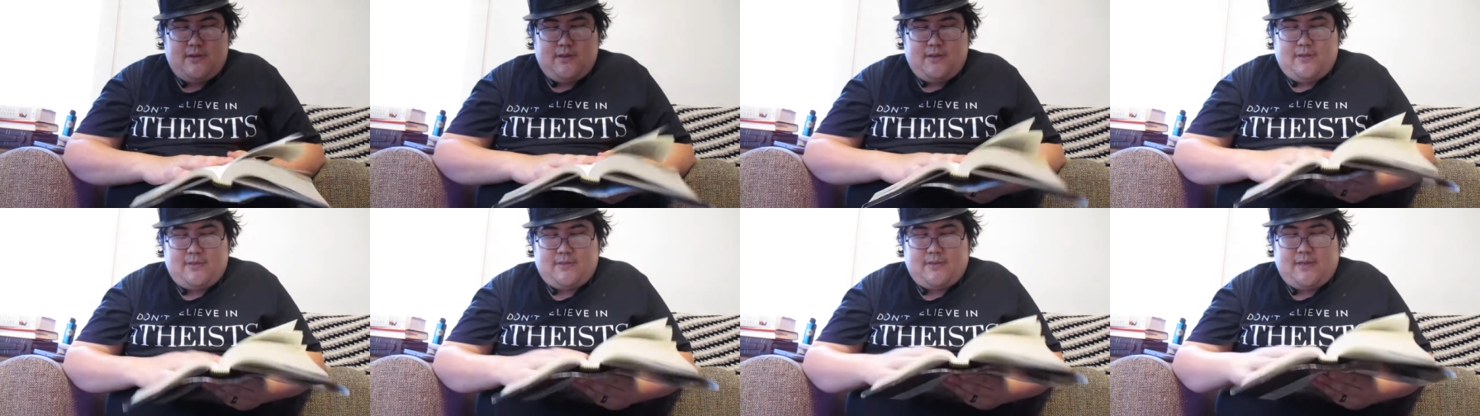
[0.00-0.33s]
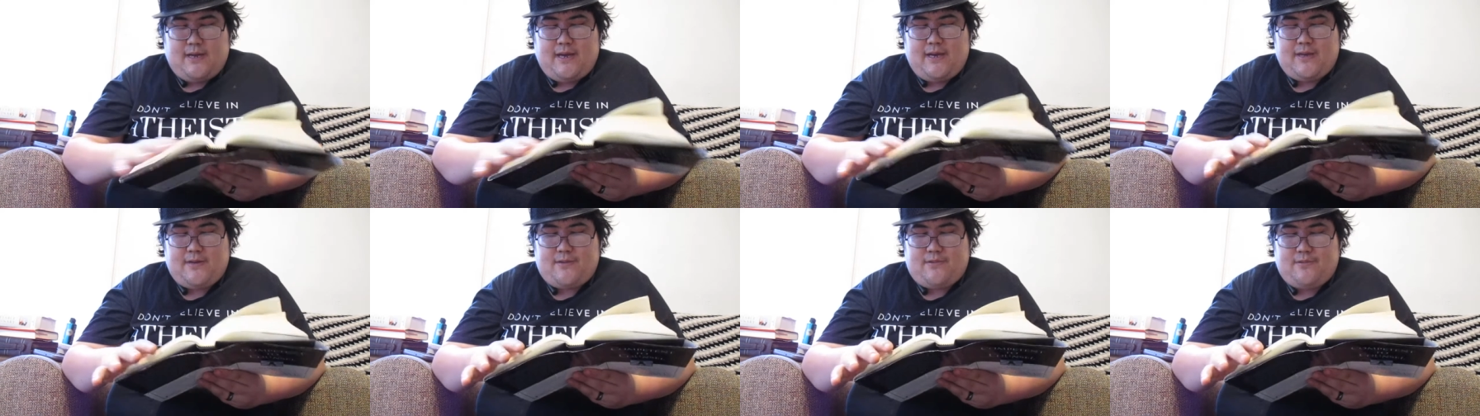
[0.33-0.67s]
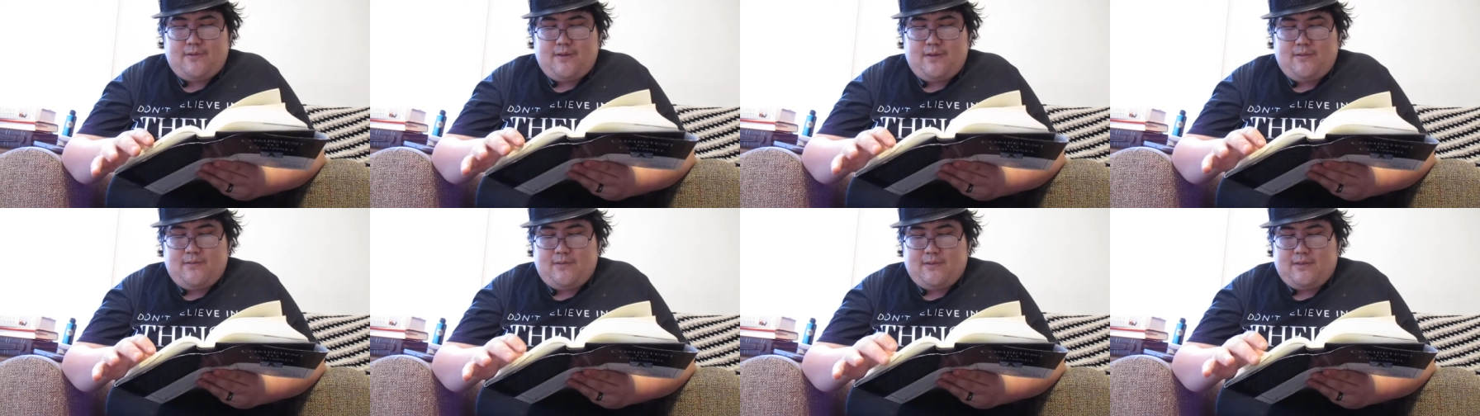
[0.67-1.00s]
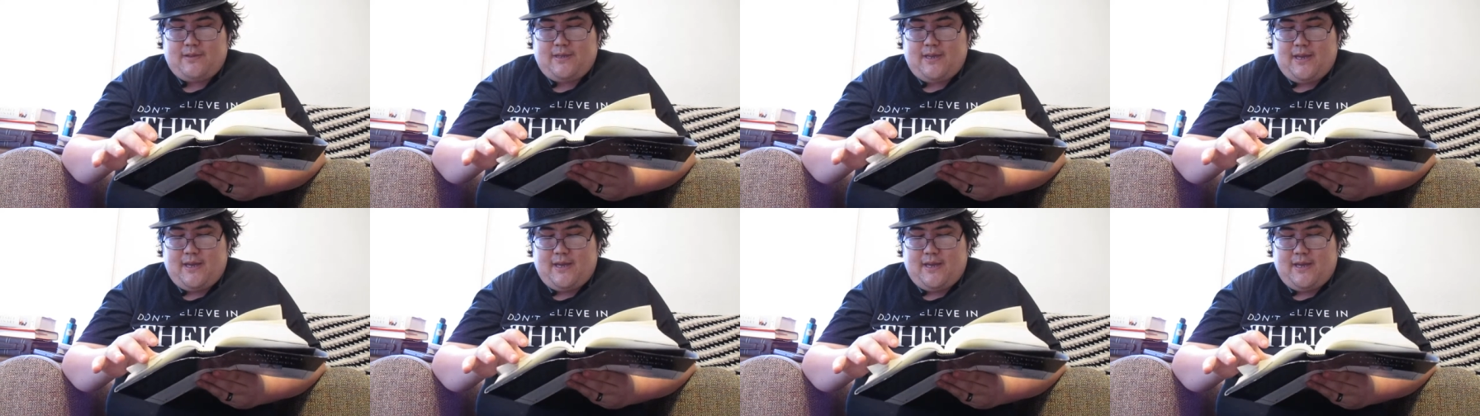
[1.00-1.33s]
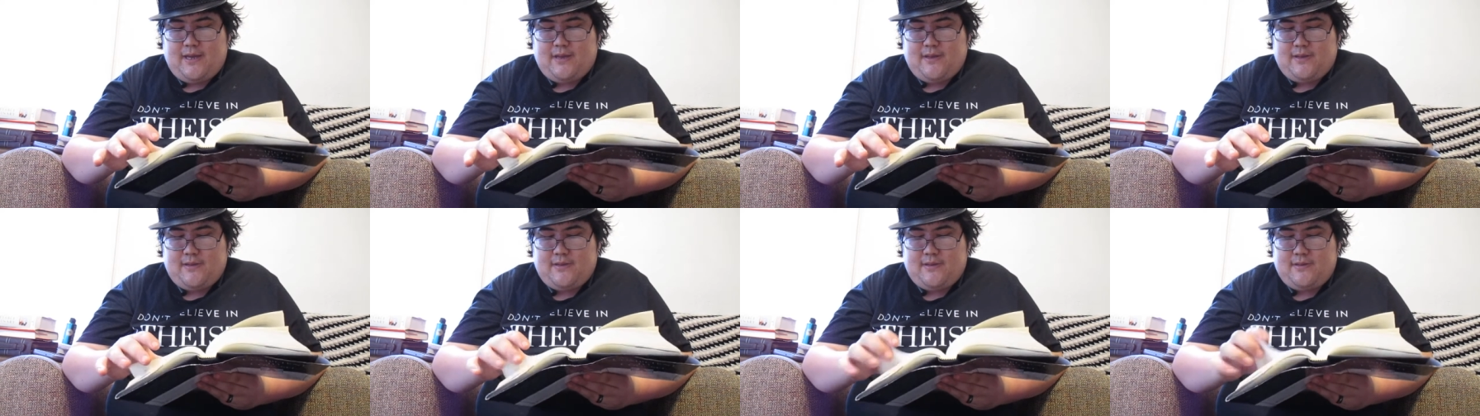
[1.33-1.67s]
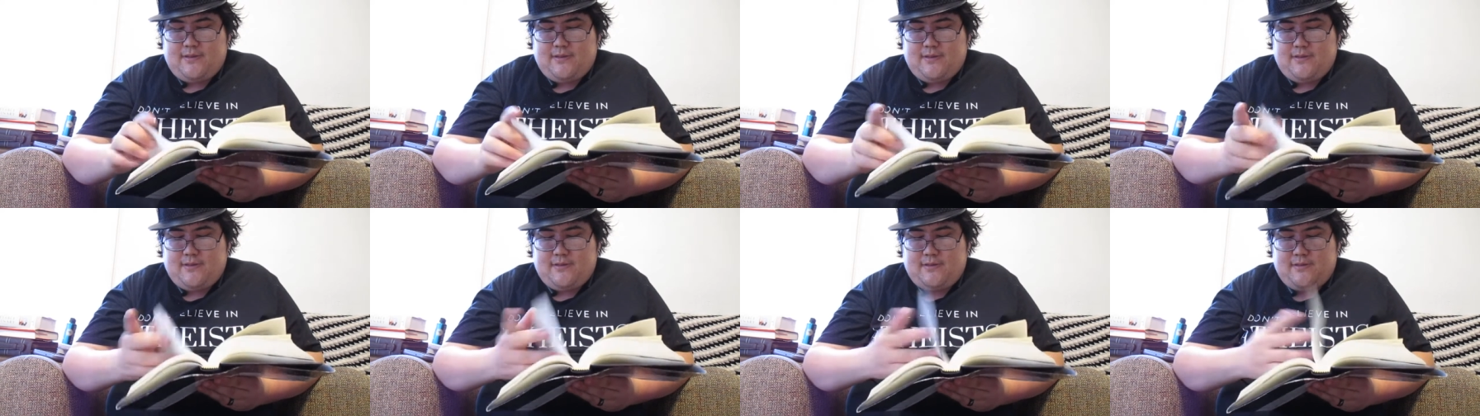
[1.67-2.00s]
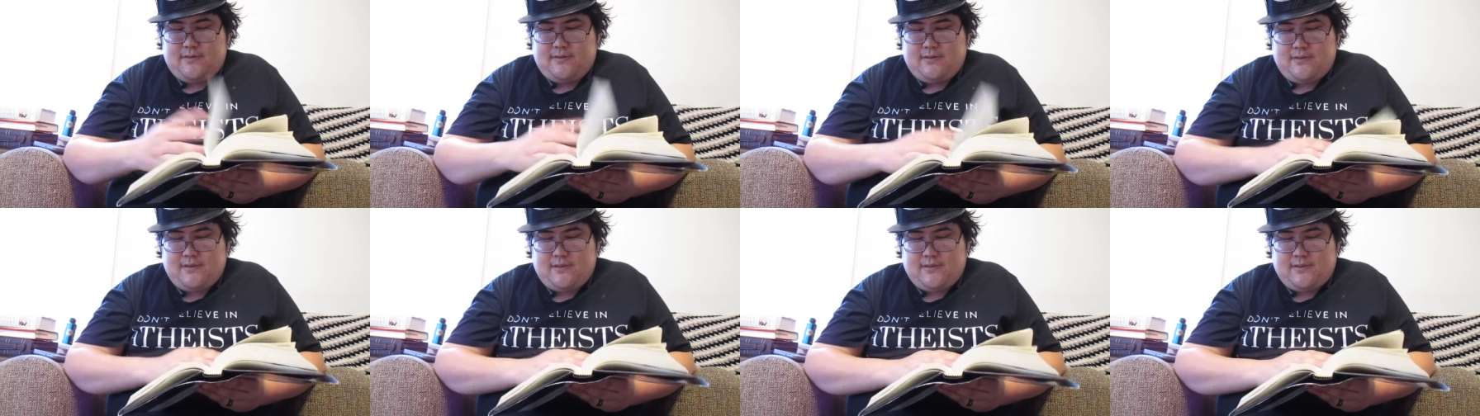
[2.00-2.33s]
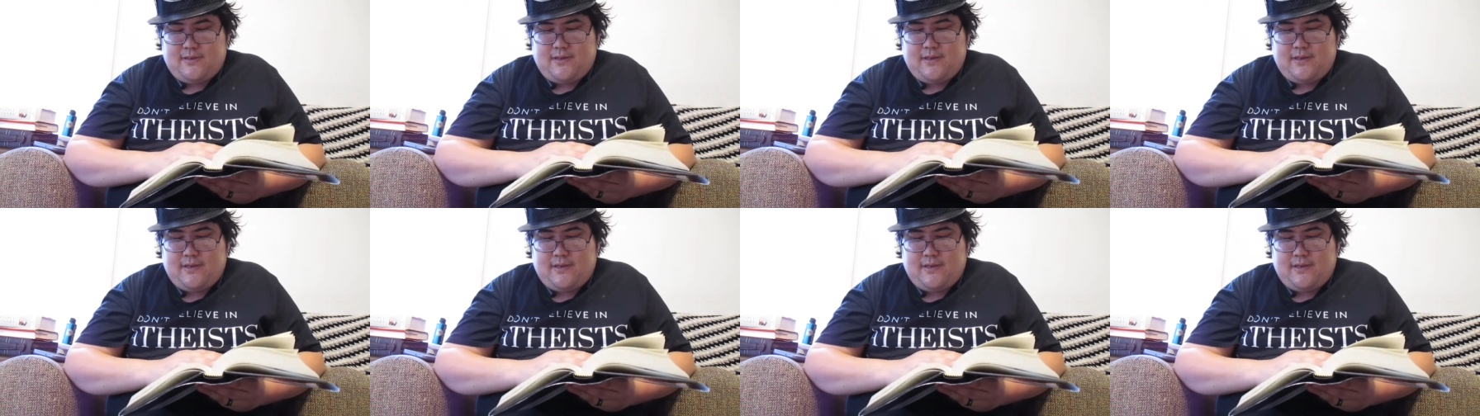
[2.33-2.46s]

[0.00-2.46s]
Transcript: so I agree with that. Like